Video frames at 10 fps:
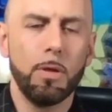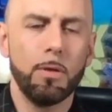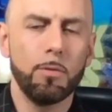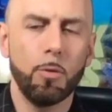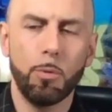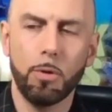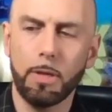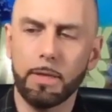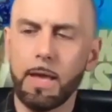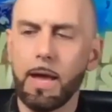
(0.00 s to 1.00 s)
So put it
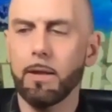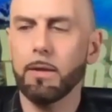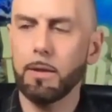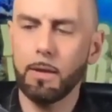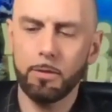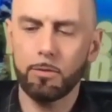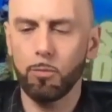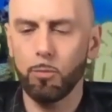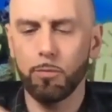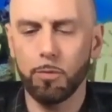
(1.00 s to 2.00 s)
like that. And now let's remove the